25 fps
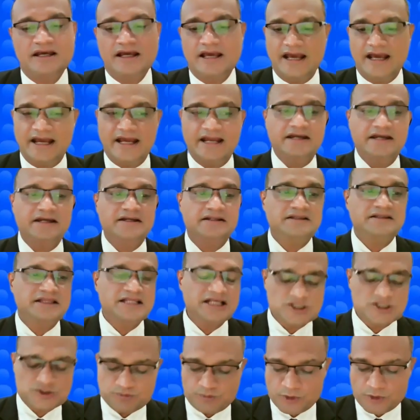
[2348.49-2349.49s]
and
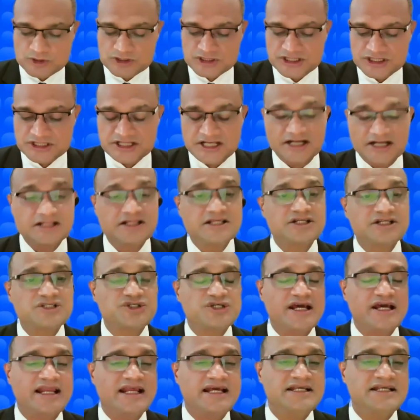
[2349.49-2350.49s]
this poses another
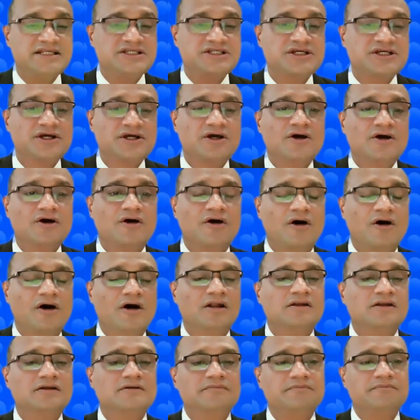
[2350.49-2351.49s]
challenge
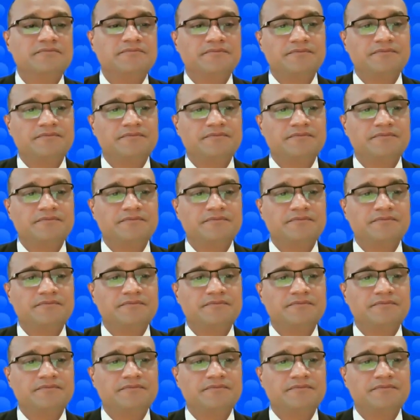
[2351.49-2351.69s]
on